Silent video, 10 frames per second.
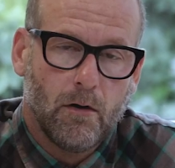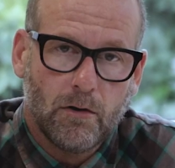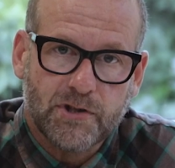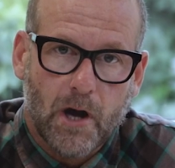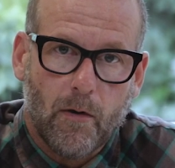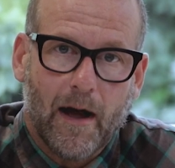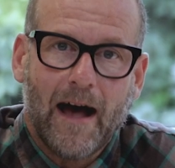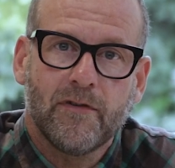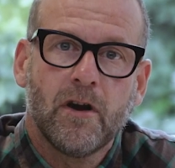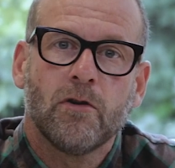Also,
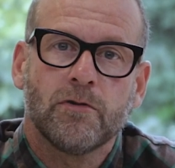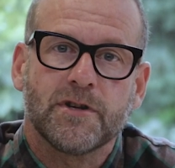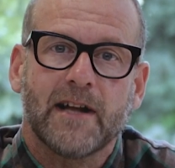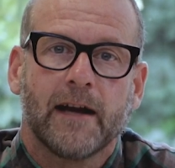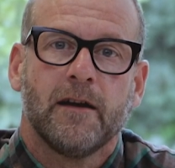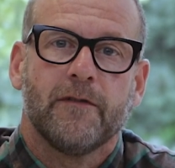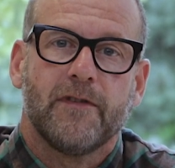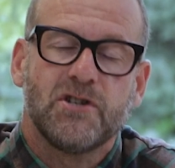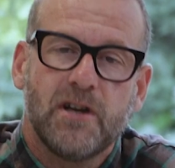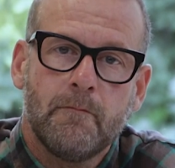having an understanding of
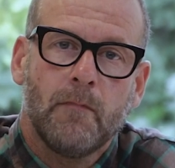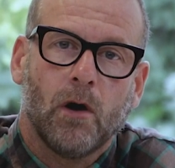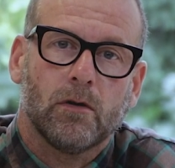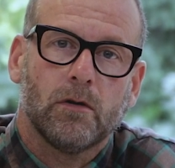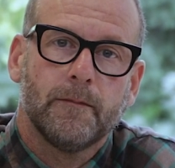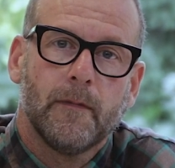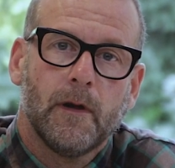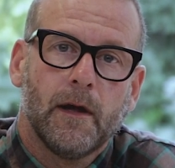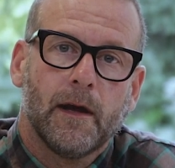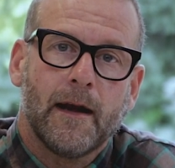the Chimp model
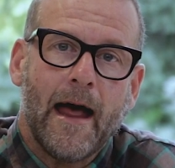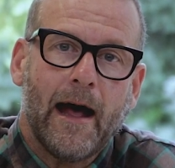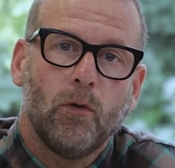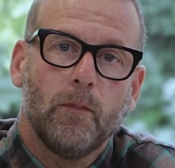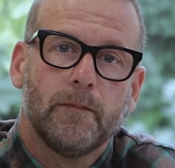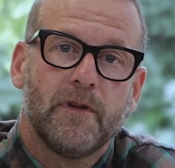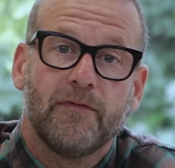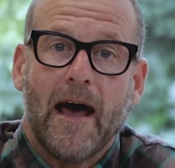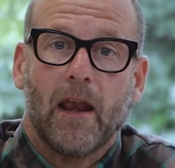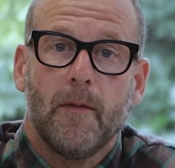can help
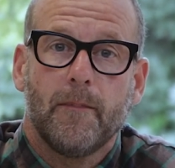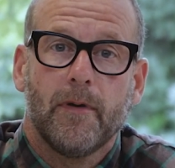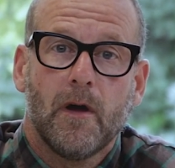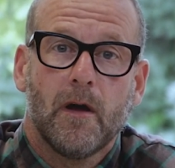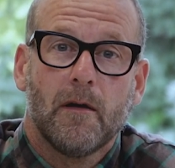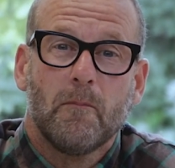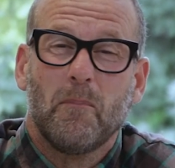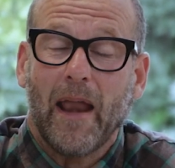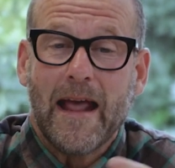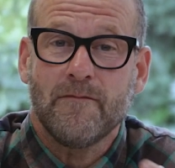develop
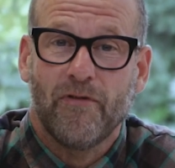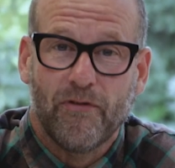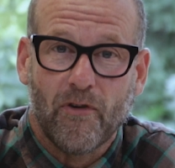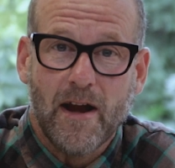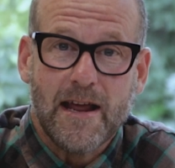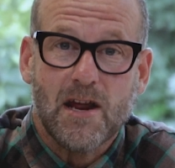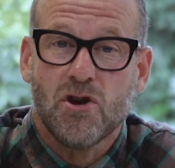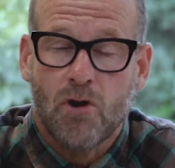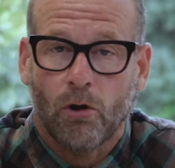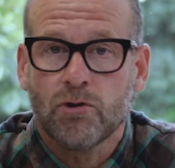blame-free,
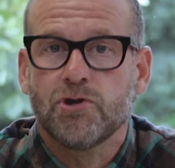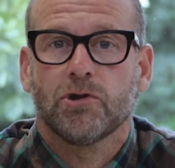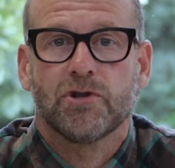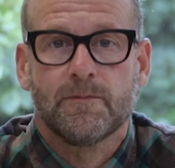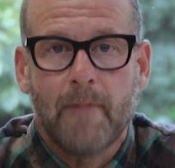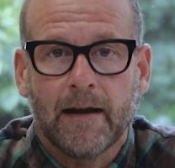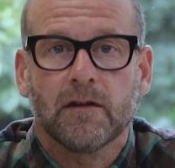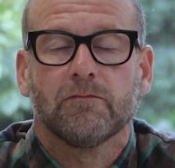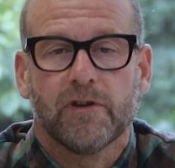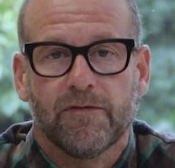
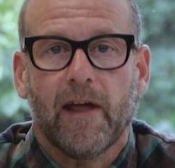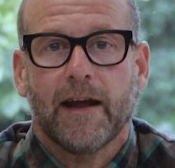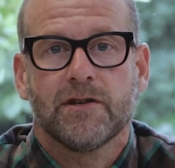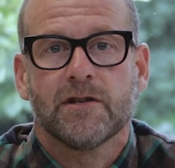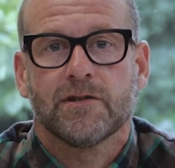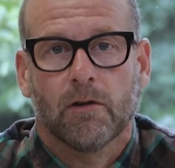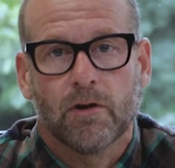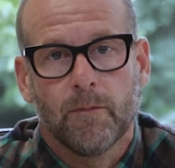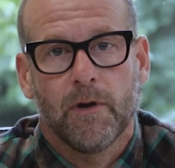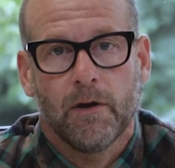non-judgmental reflections
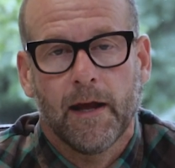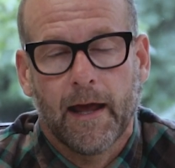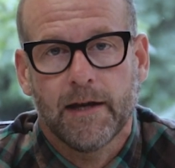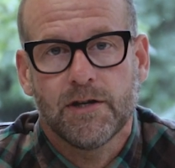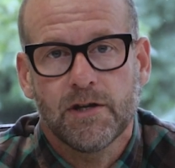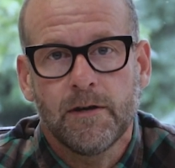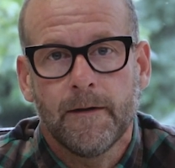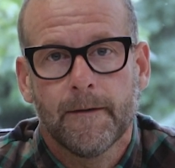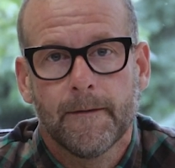on communication.